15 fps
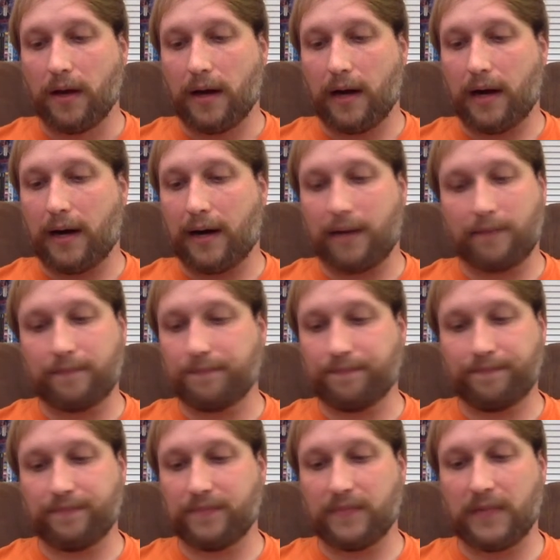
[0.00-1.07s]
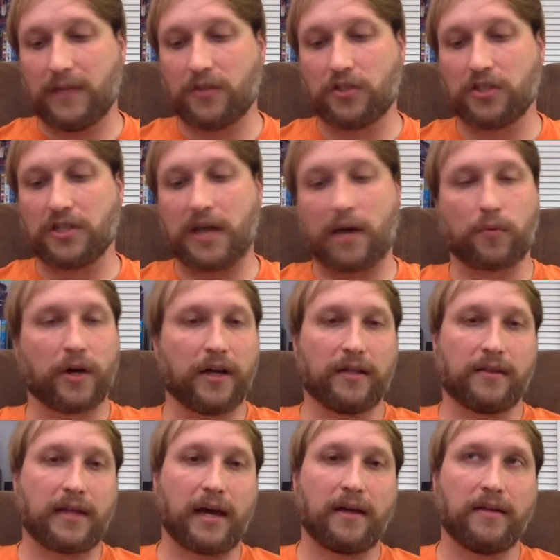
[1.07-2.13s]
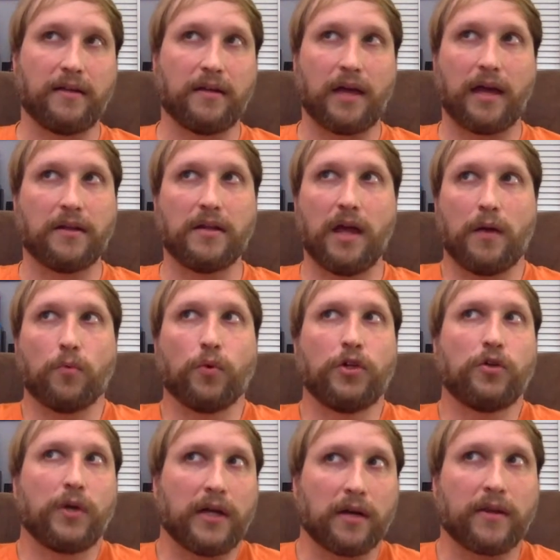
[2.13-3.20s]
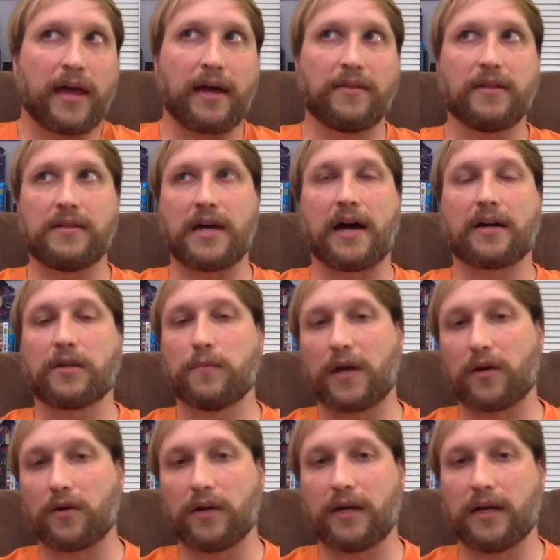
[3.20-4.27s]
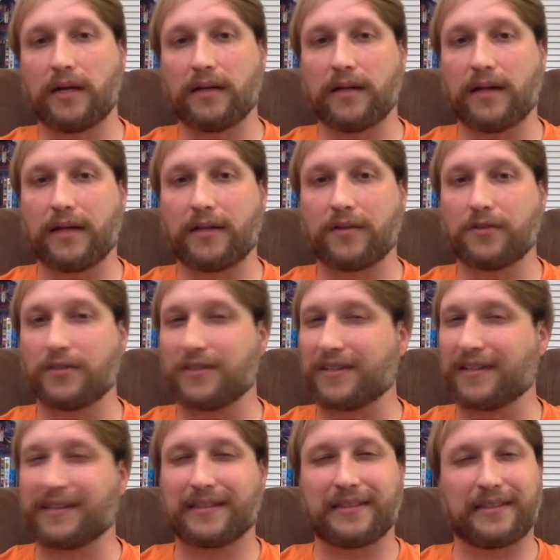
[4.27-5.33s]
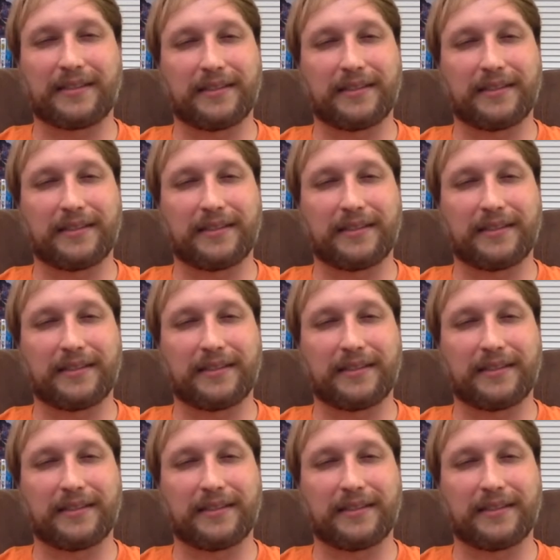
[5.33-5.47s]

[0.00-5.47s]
Um, it's just not right. That and and when you hear that in the documentary, like you're just like,